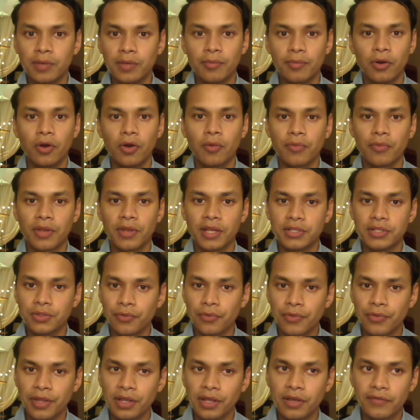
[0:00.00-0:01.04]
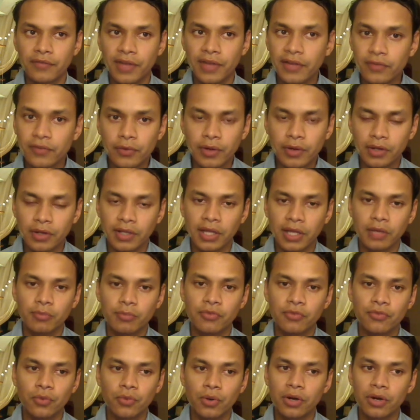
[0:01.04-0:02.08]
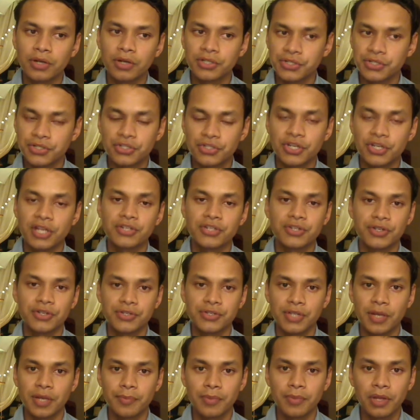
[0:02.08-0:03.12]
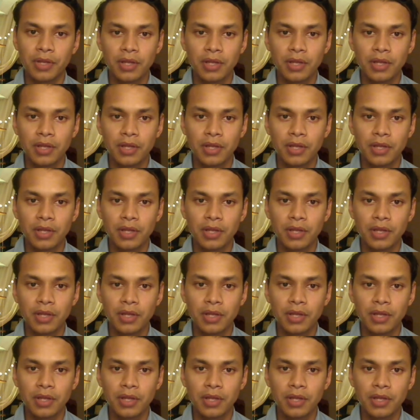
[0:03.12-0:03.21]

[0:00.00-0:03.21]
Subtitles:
poem that I don't think I've ever read aloud before, just to change things up.